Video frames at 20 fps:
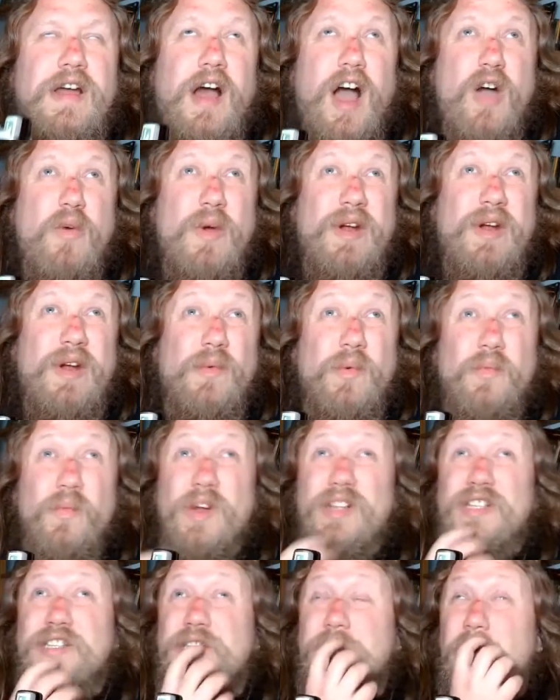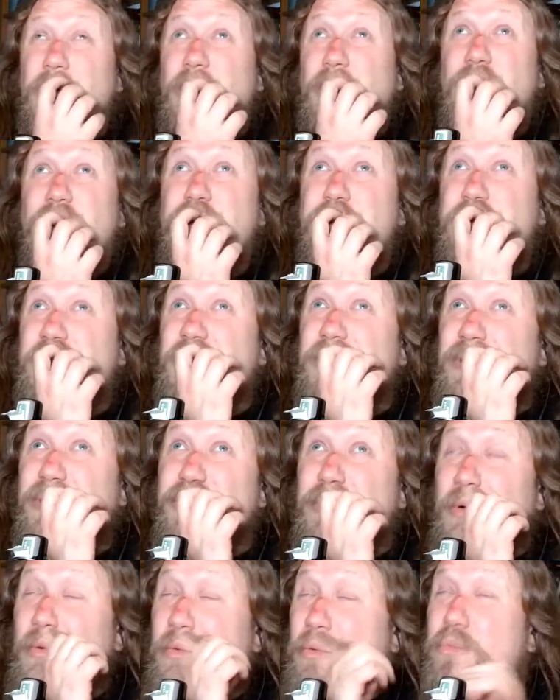Oh, what's
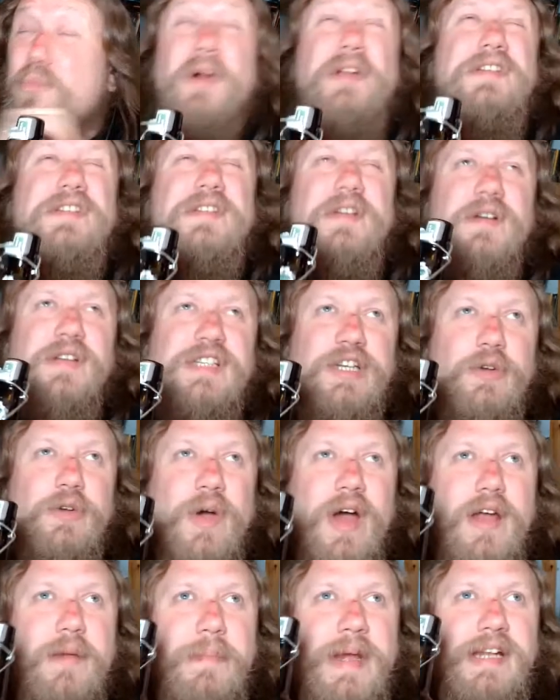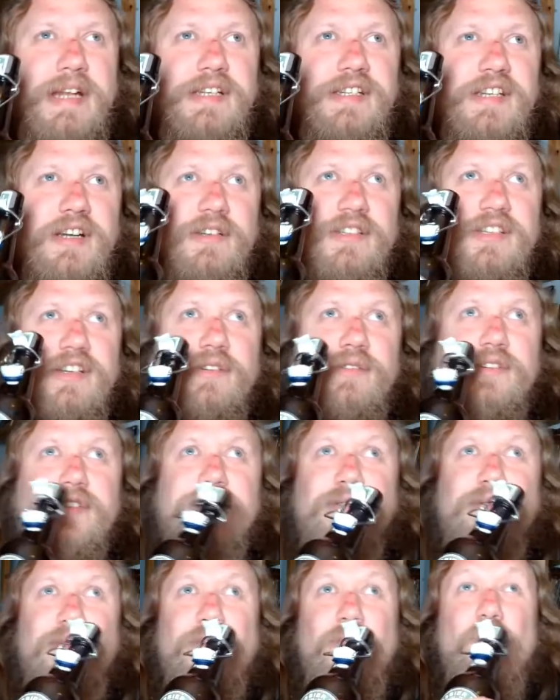those two Iron Maiden songs
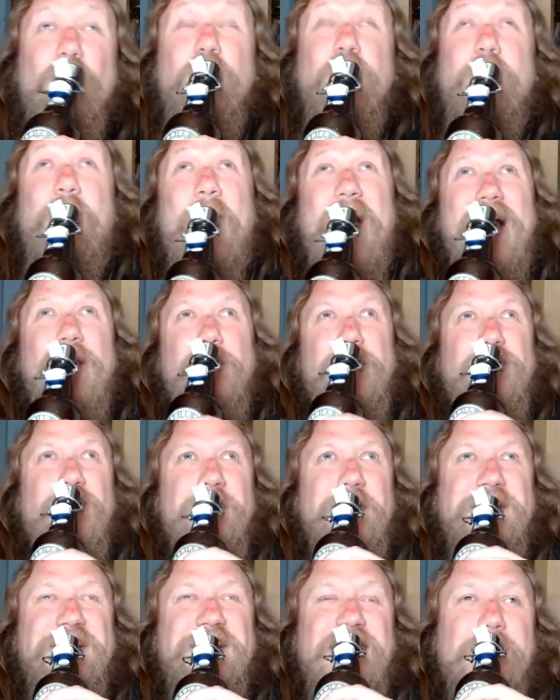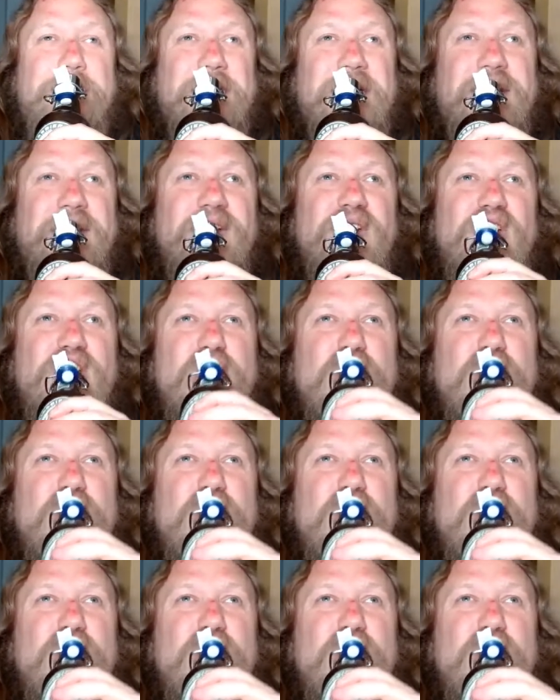also, while we're on the topic?